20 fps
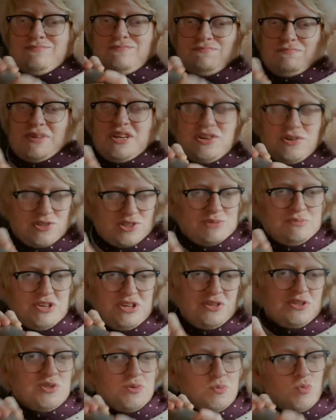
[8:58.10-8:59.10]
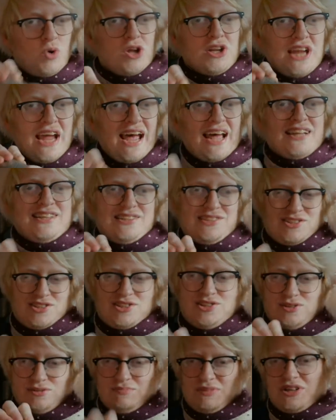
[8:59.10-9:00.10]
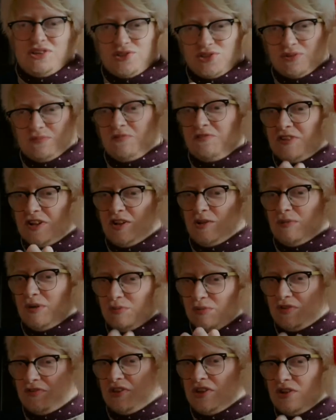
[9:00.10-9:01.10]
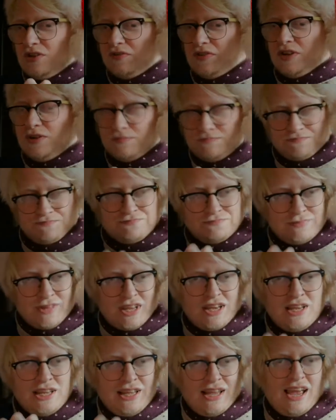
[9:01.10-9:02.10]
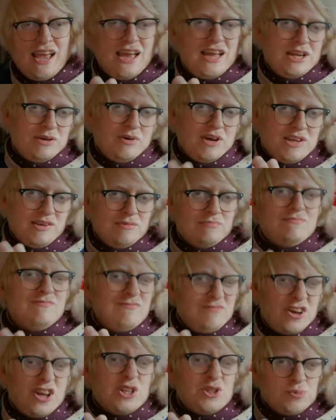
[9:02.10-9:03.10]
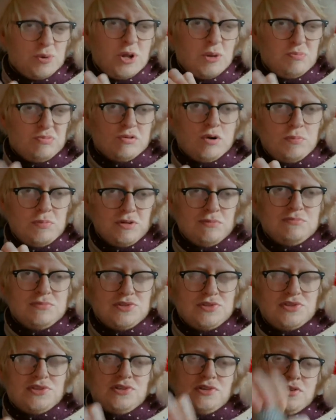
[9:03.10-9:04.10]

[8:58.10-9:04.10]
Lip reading: because I'm using one hand because I'm filming with the other. Anyway, first world problems.